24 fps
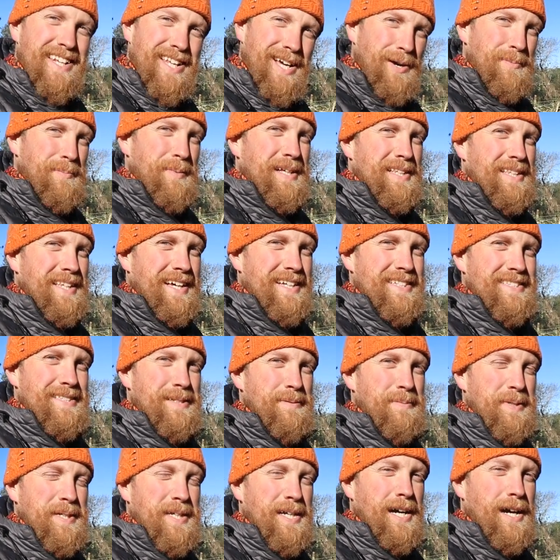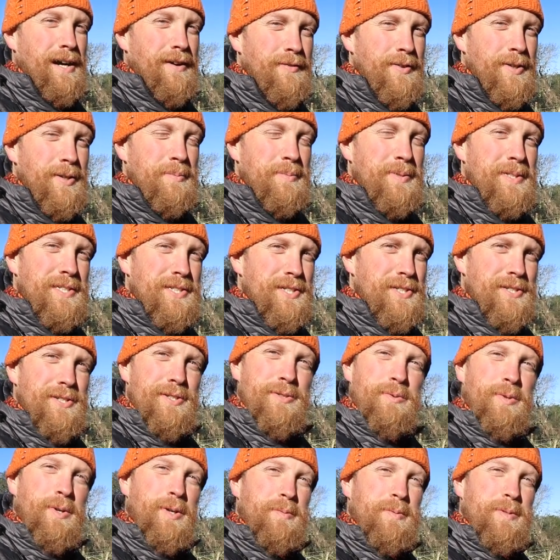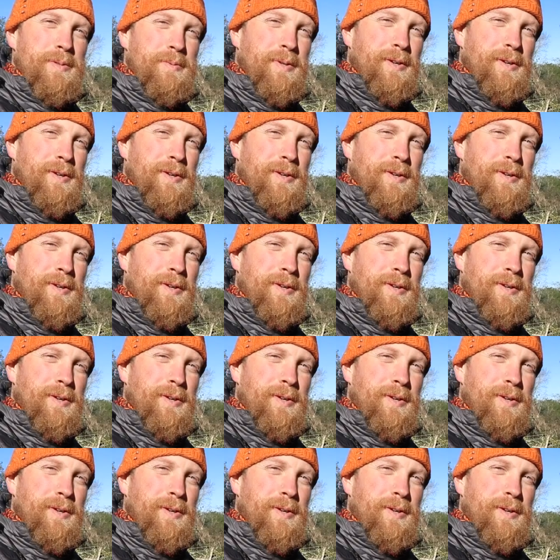Now my last sip of coffee will be just as warm as